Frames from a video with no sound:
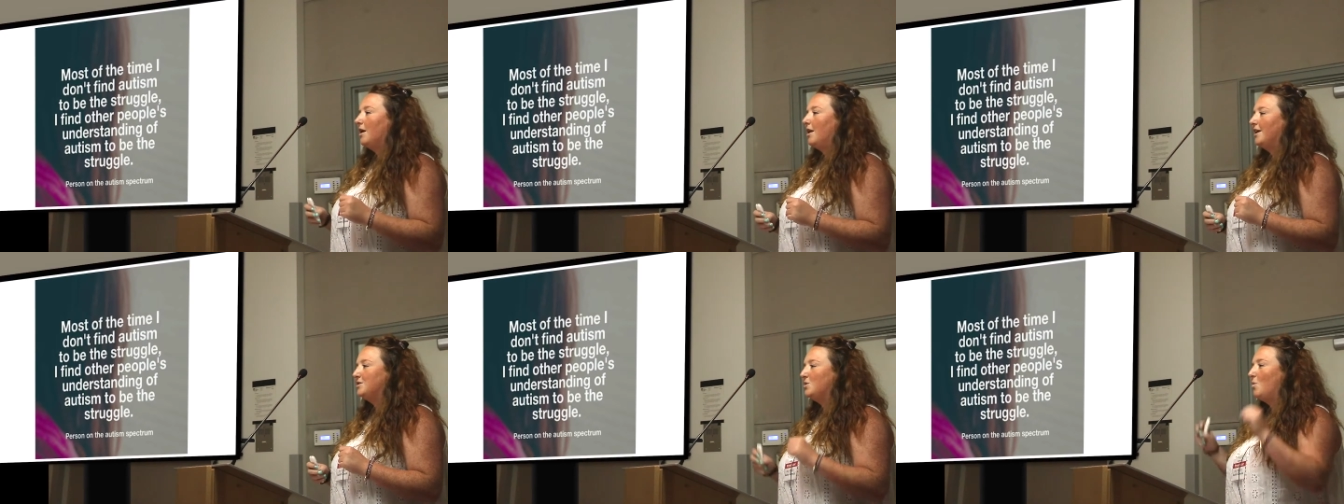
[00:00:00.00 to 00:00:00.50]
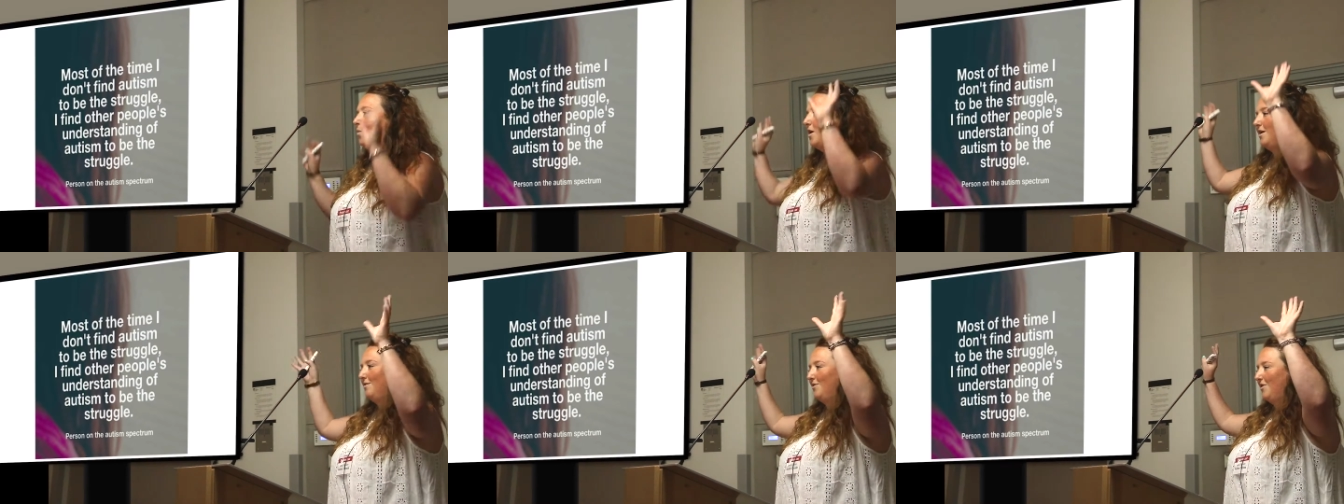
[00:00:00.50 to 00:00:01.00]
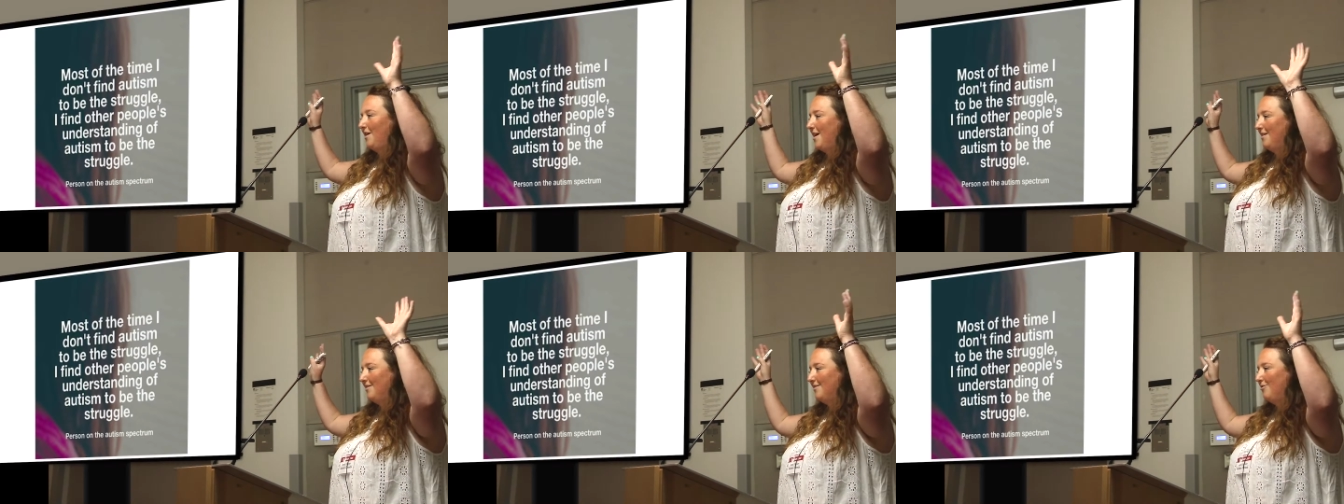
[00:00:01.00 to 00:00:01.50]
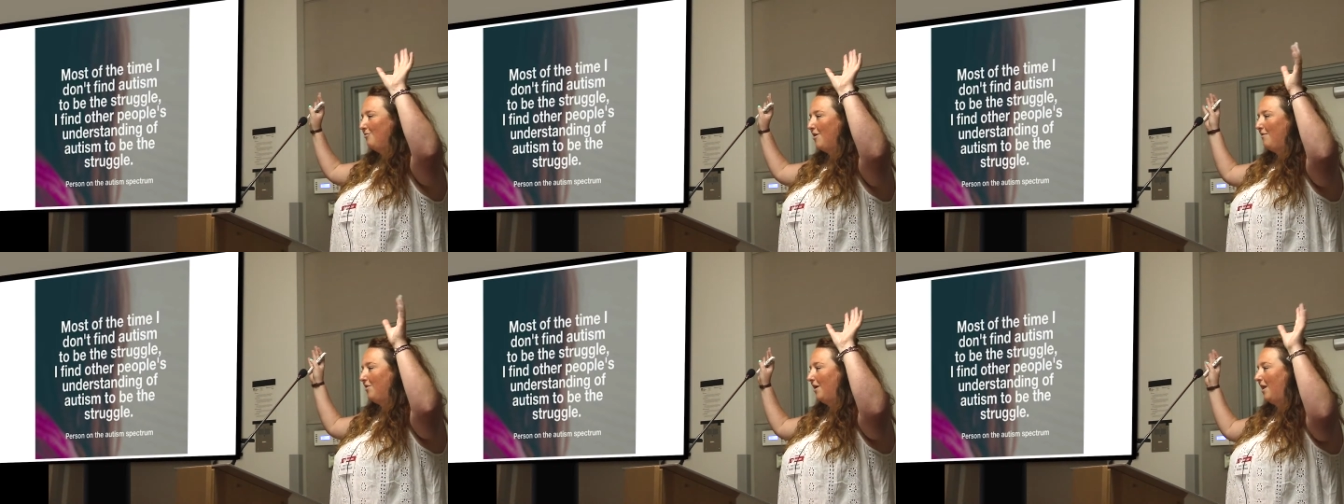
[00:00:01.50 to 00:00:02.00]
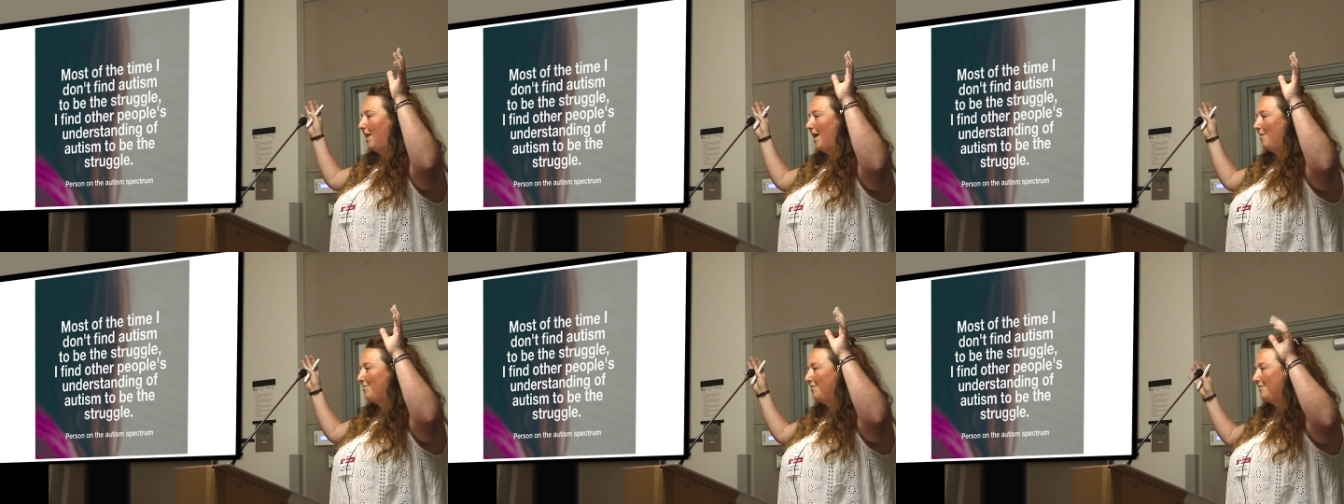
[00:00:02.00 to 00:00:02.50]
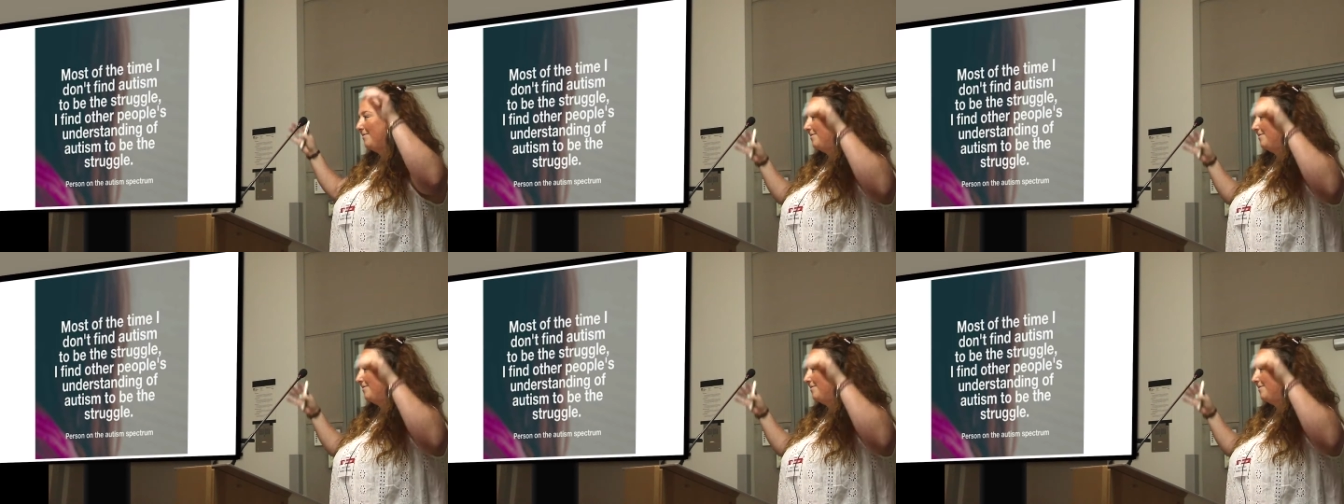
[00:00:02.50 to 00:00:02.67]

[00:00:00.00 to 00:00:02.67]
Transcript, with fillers: Let's wave at the end rather than clap.